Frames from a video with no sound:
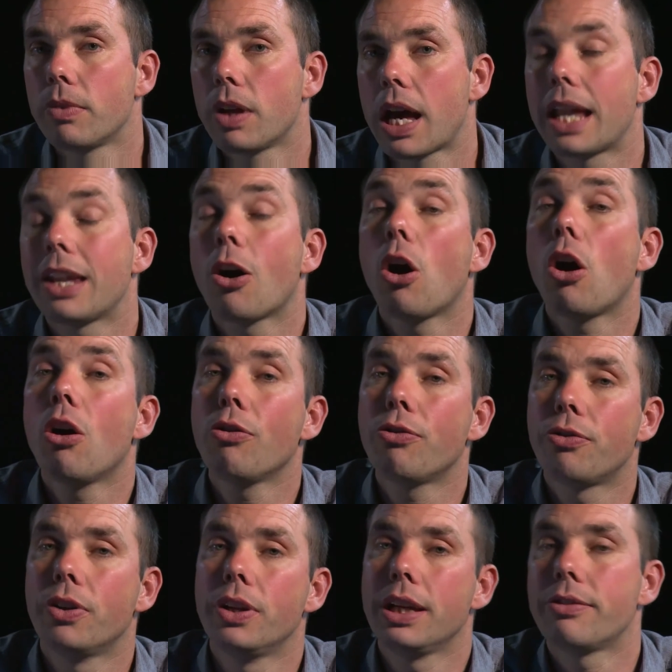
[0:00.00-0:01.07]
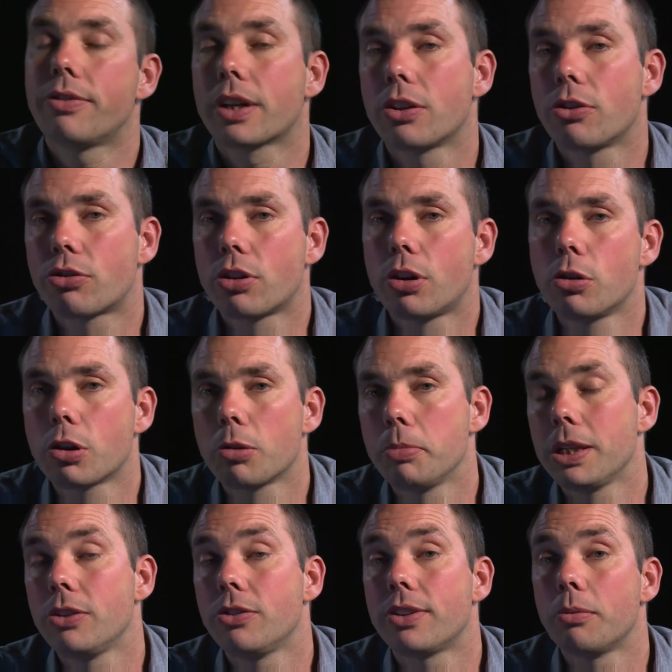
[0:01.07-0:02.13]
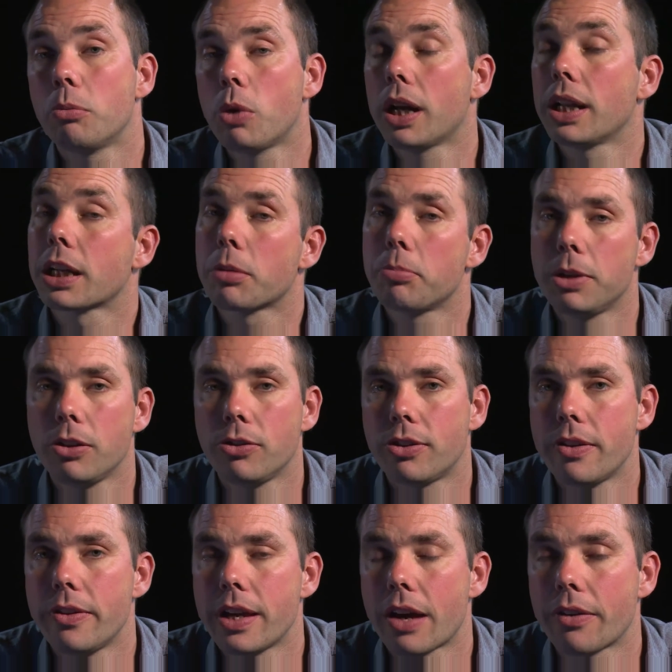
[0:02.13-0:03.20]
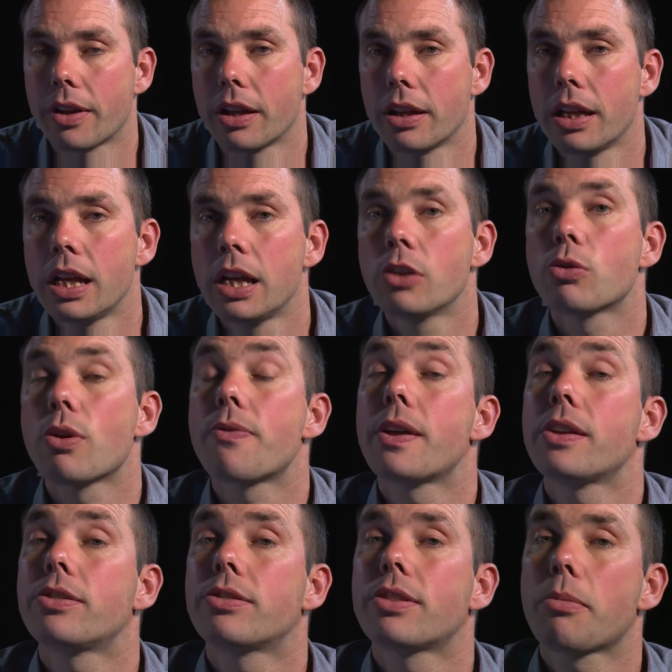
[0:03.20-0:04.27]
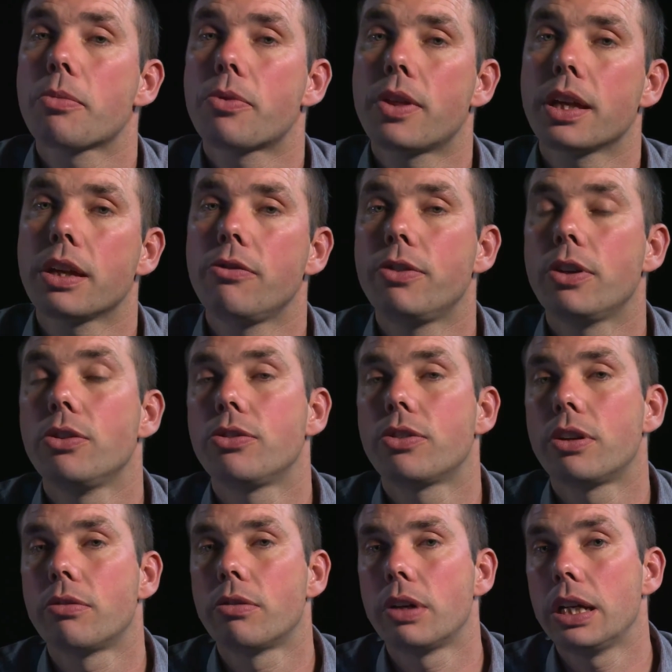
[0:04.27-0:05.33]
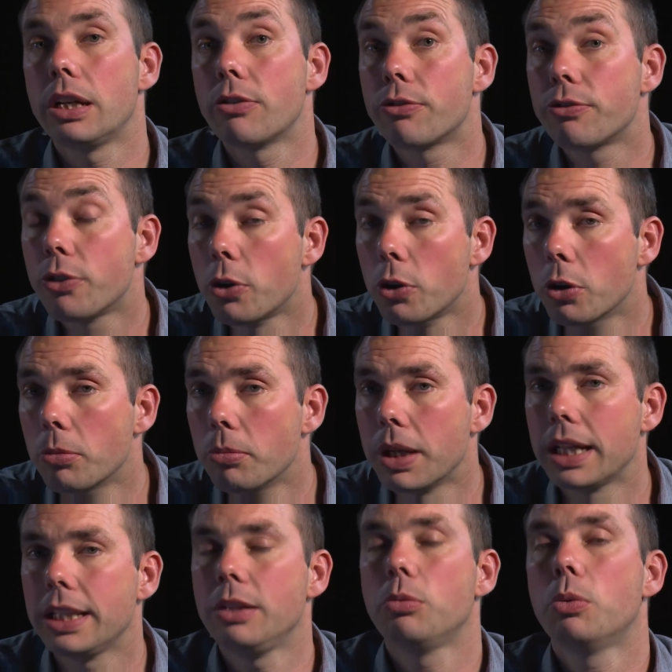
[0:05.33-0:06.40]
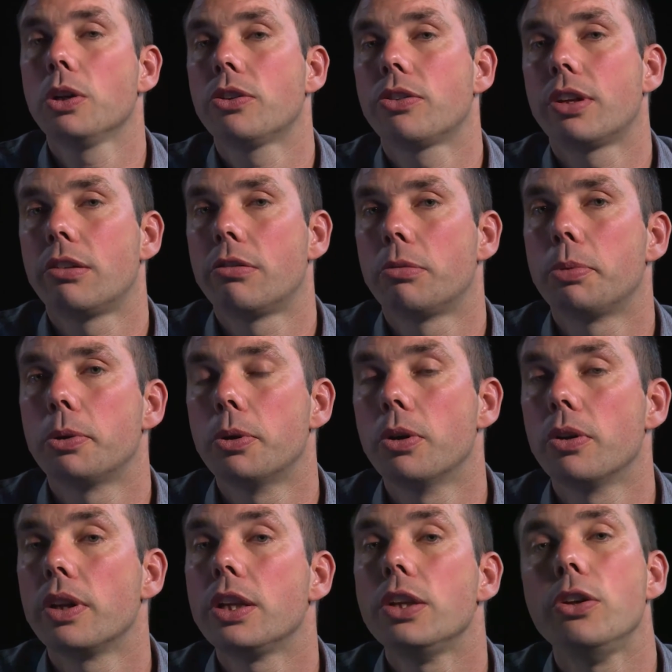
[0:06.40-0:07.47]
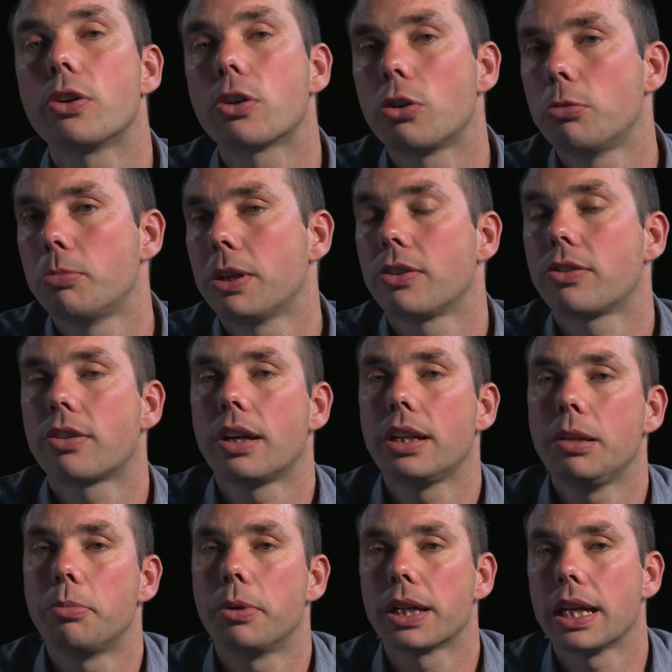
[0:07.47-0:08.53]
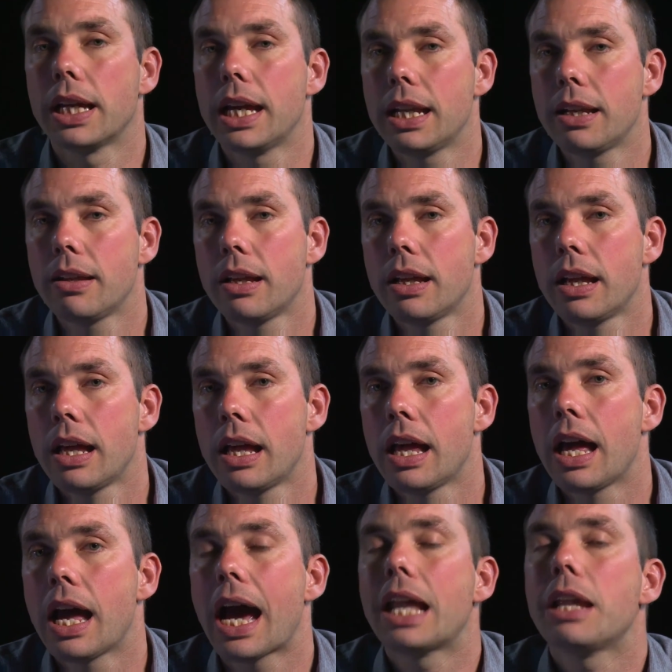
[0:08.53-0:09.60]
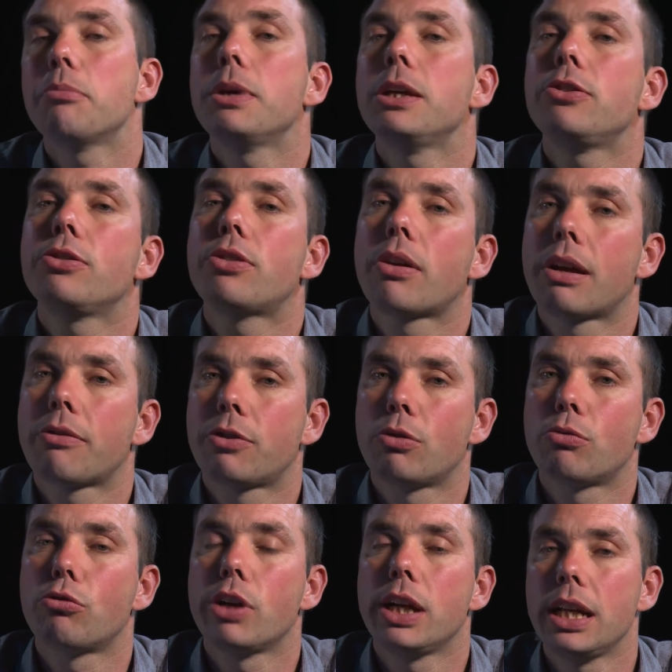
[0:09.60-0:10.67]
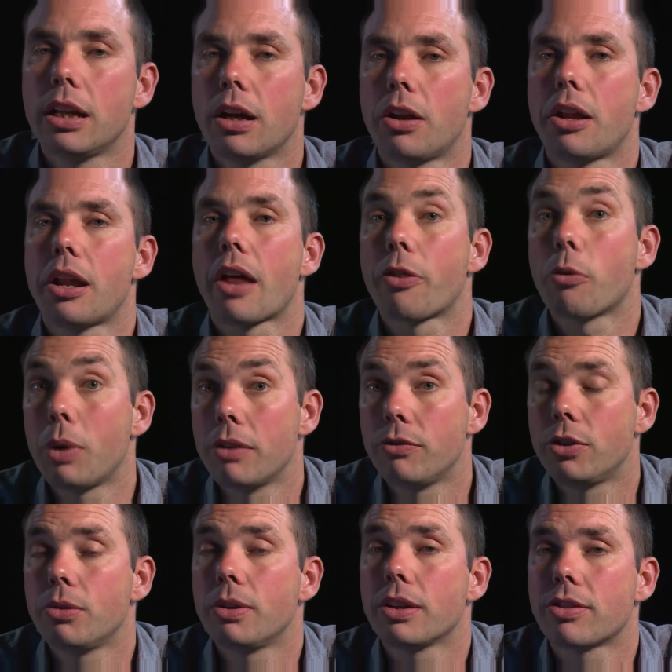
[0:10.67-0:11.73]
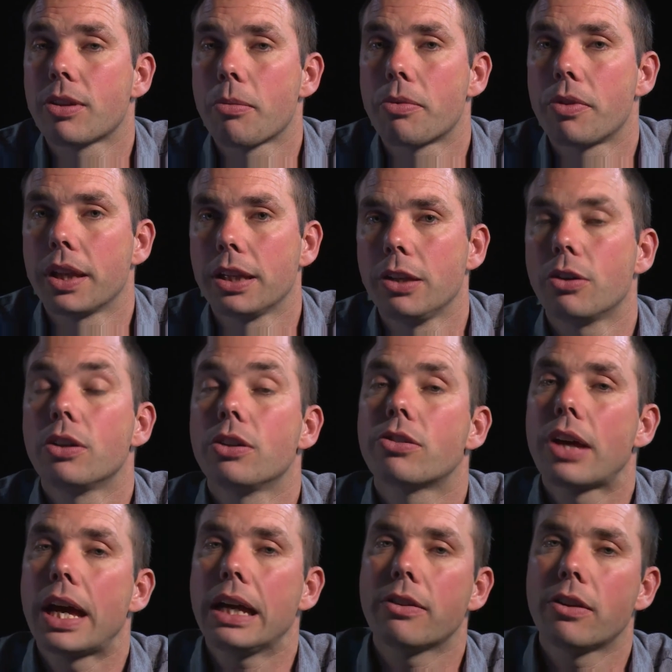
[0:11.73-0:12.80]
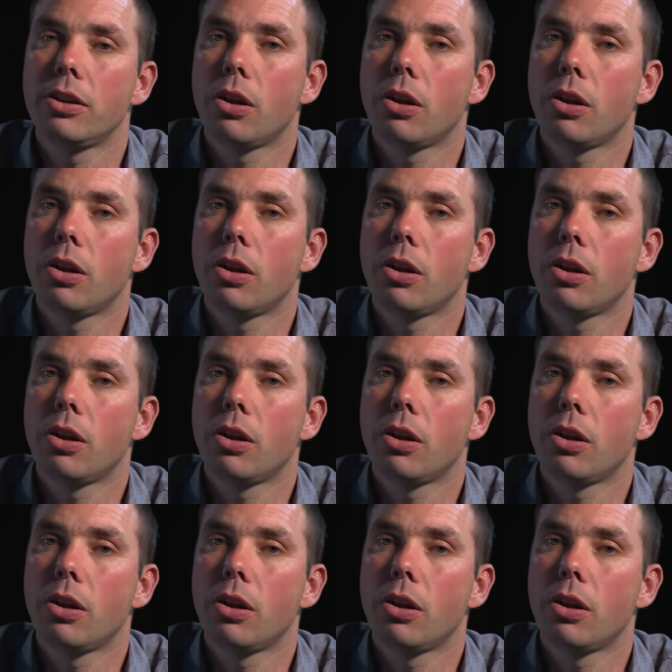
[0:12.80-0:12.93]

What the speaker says: And often, if a control can be used in one, it can be used in the other. So if there's something you've used in a form and you want it in a report, you can almost certainly bring it in. And it means you don't have to relearn another way of doing something. You can take the